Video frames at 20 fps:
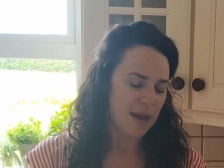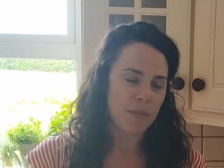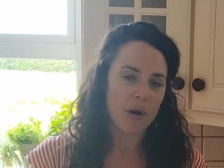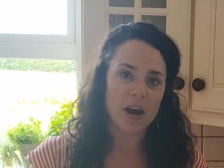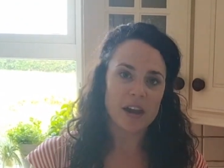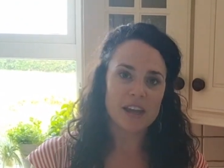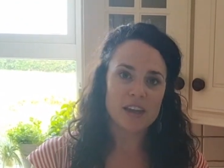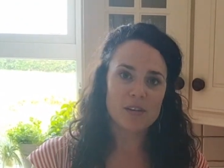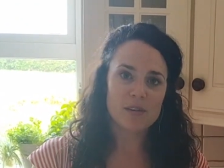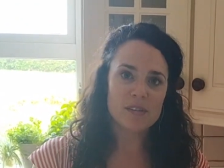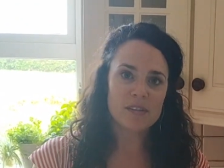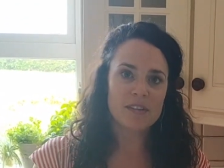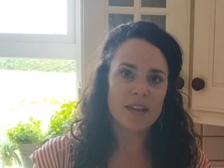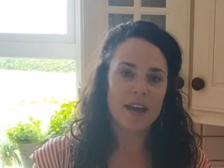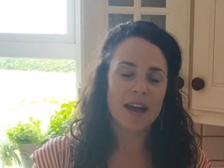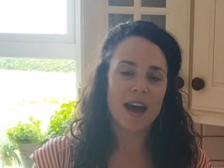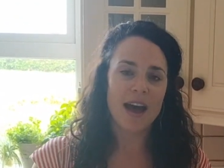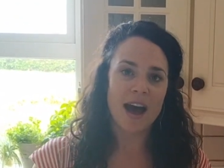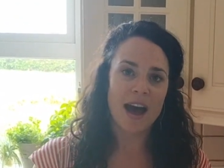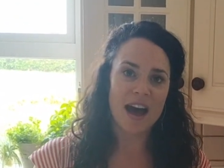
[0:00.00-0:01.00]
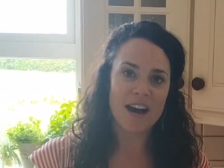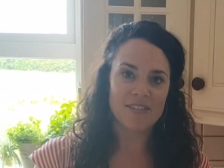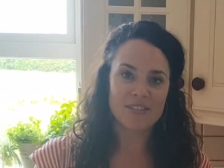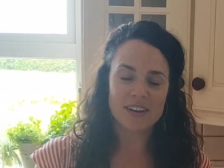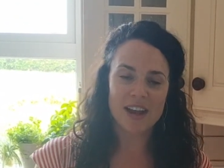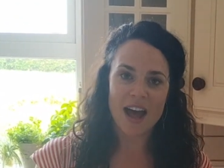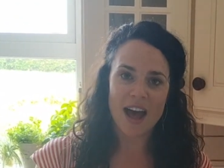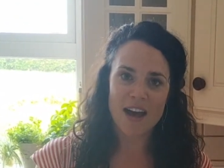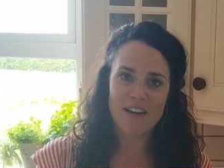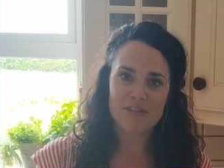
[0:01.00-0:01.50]
I use half
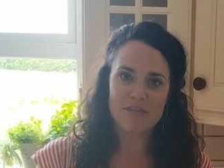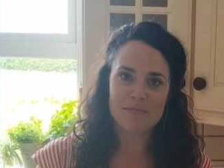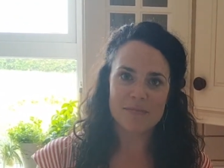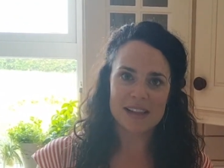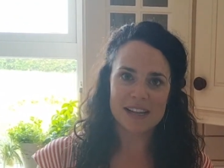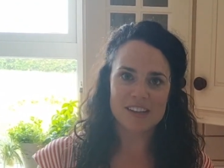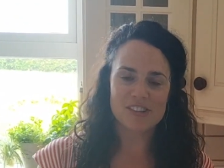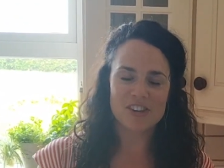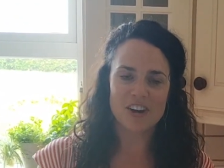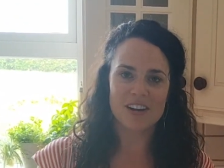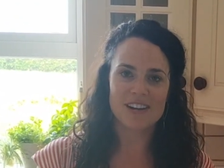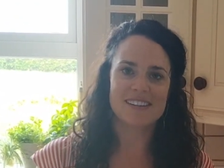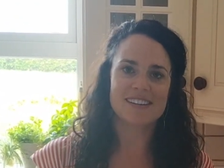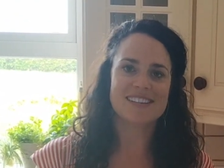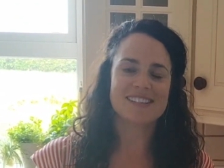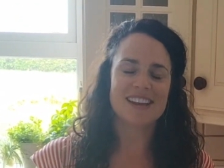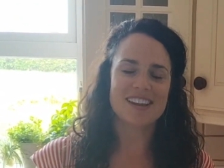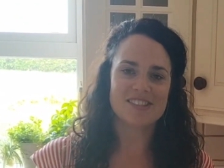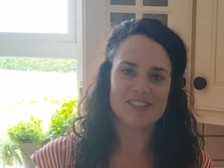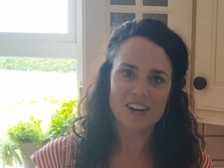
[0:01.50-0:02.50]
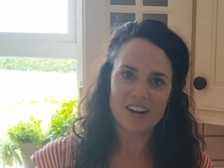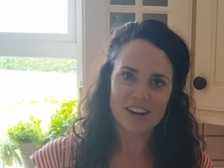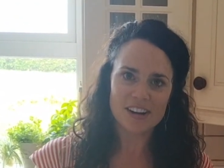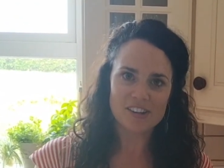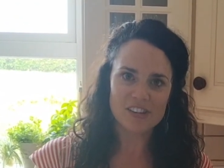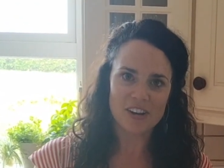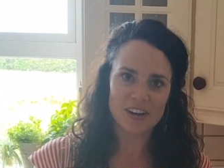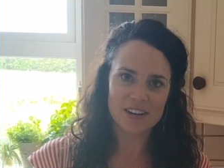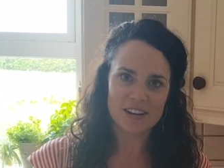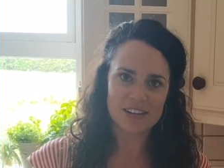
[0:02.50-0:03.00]
and half milk chocolate and dark
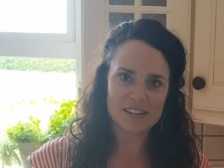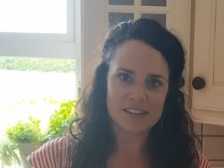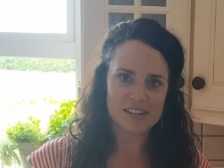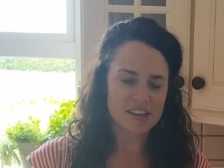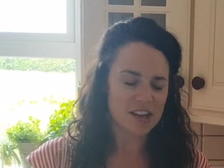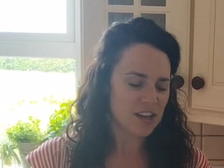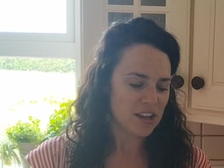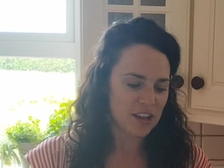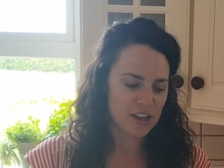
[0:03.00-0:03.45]
chocolate.